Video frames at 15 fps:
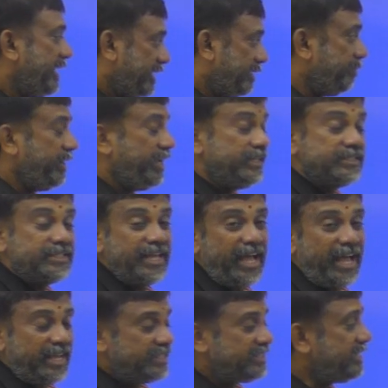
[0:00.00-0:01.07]
it means
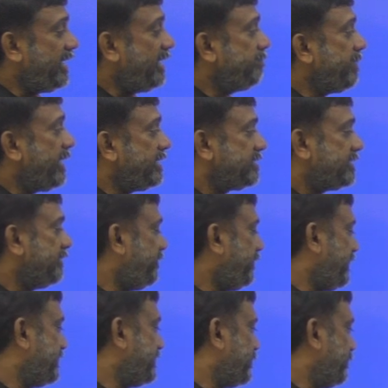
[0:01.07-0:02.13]
as same as the
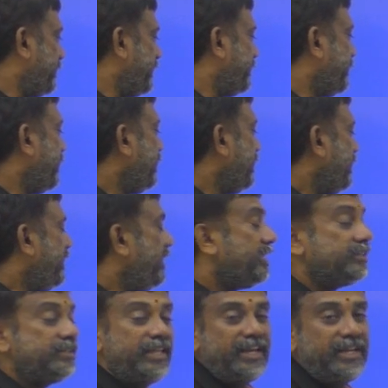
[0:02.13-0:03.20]
first one.
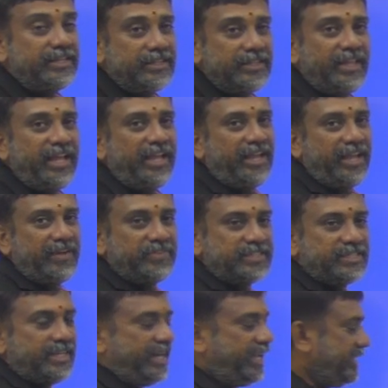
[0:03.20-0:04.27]
Here they gave
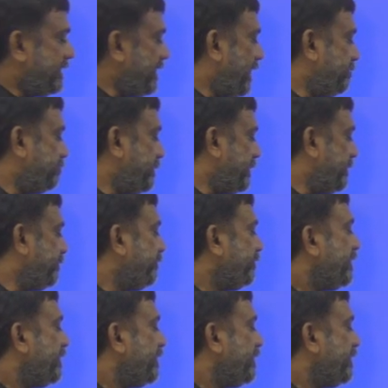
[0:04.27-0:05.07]
us an example.